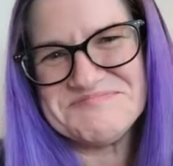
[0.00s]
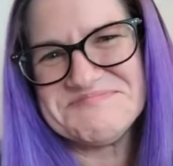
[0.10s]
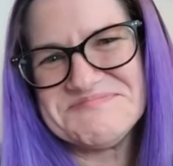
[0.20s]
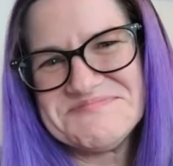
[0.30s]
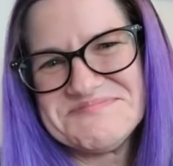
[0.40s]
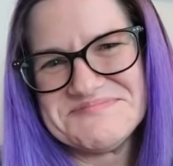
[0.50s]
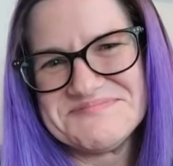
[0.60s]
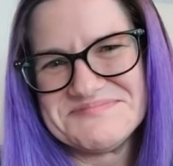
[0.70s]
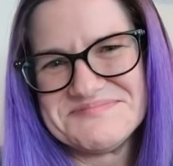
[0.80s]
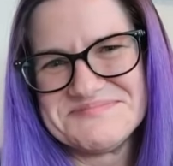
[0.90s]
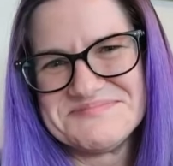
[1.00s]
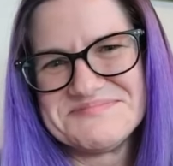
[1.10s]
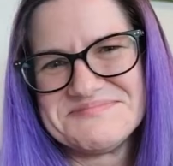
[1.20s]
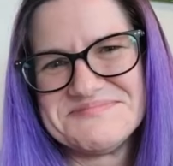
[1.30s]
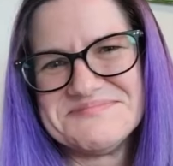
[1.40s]

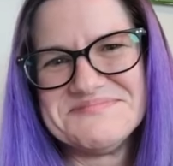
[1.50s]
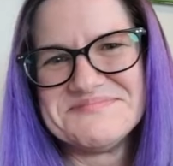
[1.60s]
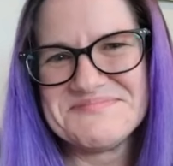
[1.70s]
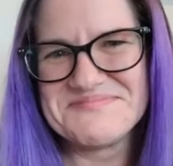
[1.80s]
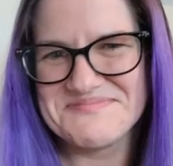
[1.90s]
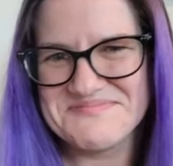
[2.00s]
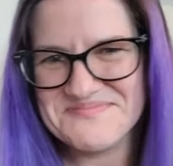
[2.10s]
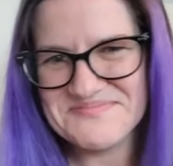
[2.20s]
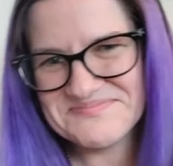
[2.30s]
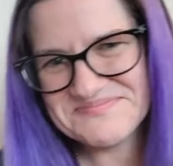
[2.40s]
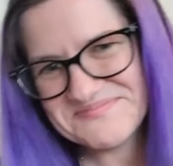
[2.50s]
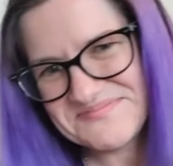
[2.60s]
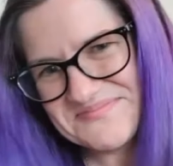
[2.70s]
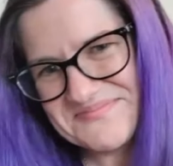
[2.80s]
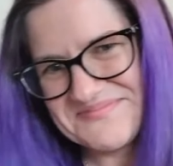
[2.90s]

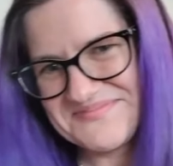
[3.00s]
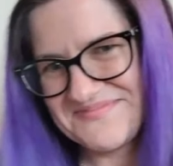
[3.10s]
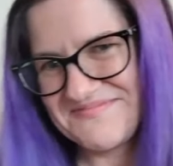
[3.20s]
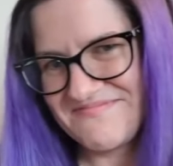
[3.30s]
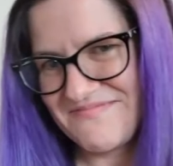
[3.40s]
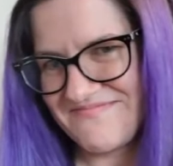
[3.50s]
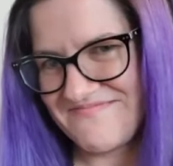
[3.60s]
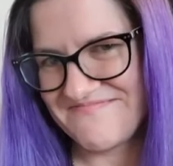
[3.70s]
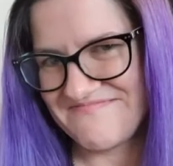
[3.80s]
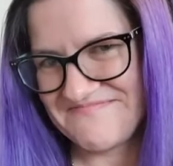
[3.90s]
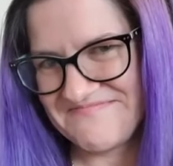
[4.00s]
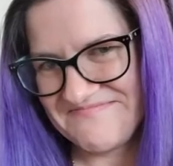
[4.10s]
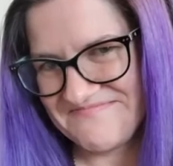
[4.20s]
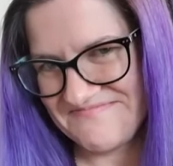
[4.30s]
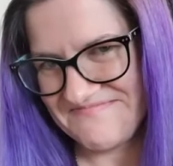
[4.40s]

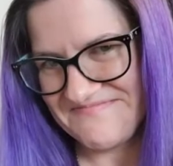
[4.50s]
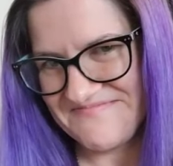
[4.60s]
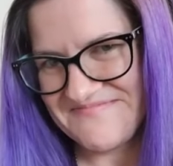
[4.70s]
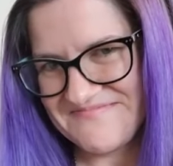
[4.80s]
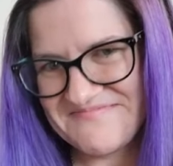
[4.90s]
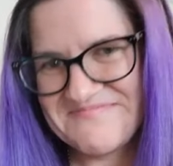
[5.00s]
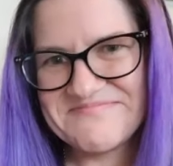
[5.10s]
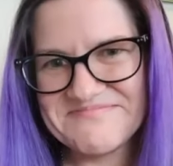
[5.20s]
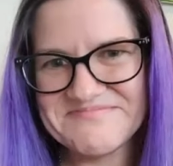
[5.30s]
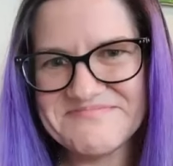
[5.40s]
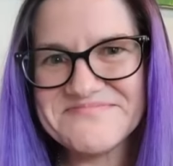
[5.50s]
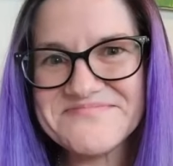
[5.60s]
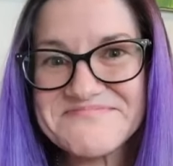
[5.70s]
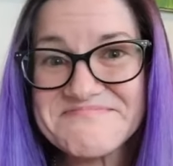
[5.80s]
(silent)